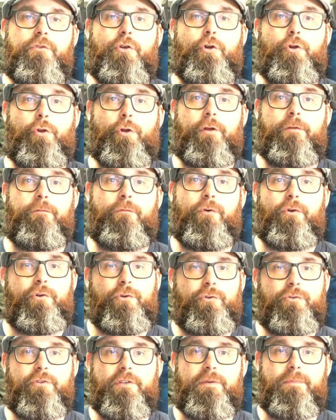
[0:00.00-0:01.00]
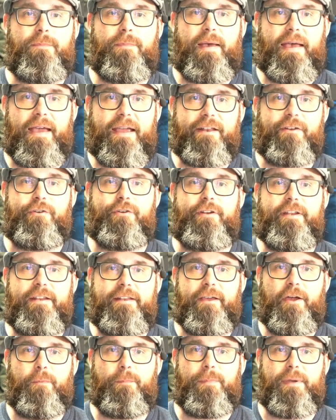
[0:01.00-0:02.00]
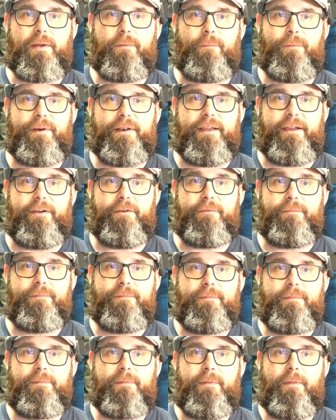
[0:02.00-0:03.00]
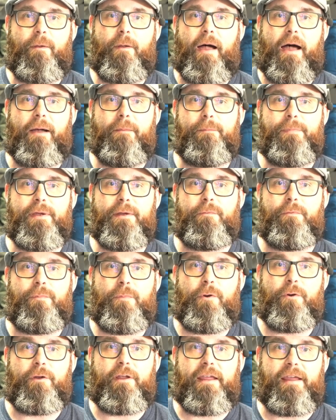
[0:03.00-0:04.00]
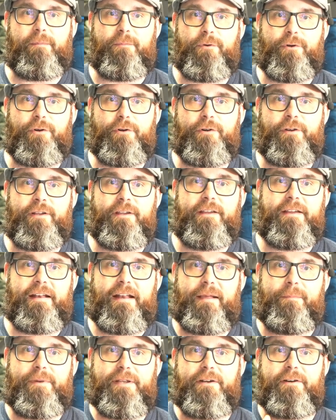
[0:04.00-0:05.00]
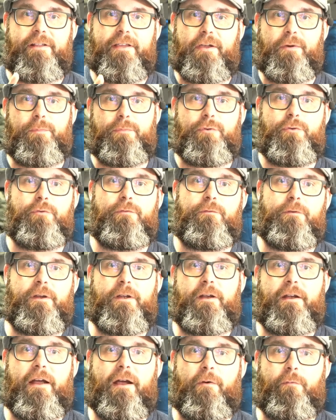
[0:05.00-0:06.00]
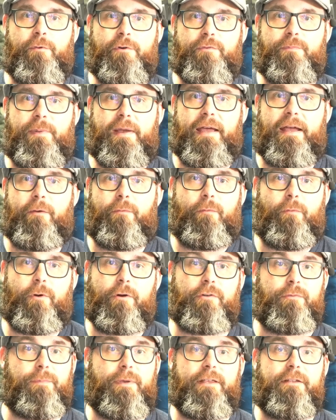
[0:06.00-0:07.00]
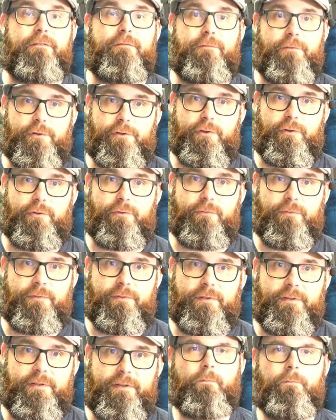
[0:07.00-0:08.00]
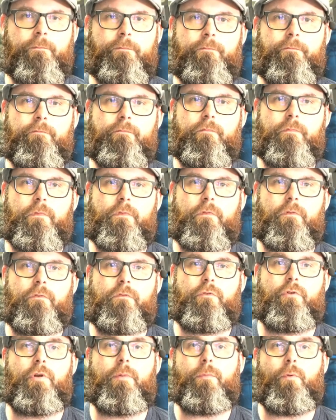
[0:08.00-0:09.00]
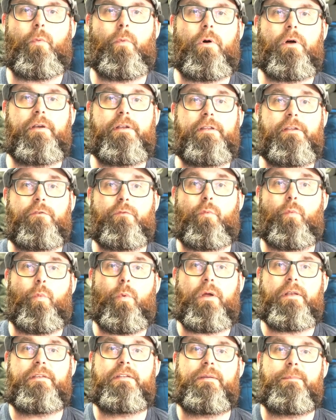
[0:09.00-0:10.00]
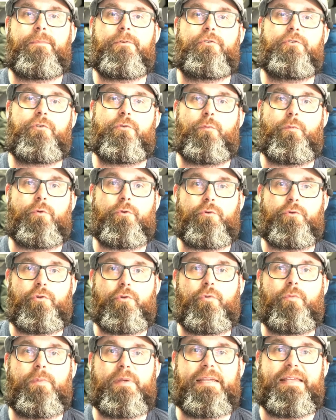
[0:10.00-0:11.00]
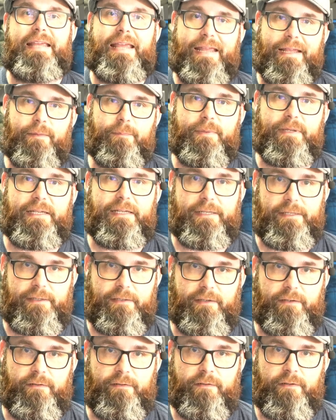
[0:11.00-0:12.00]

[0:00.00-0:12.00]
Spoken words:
So you're looking for a new sleeping bag and you need help picking one out. I'm Ben with MotoCamp Nerd, and I'm here to help you figure out which bag works best for you. So number one is, what temperature will you be camping in?